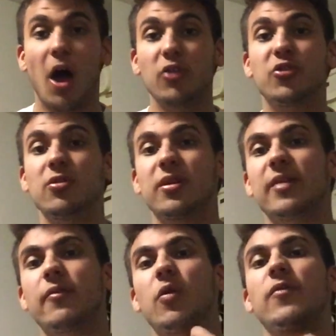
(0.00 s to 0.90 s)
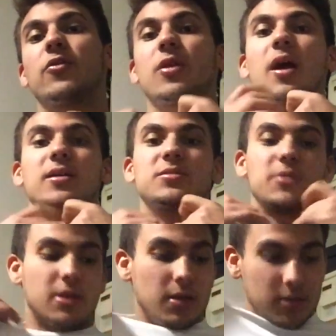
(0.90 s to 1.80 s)
I'll do a giveaway for you guys
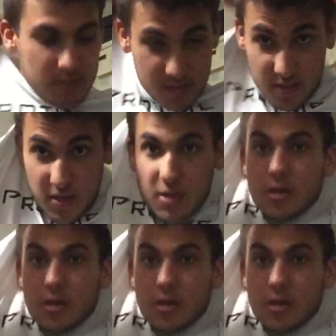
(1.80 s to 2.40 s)
because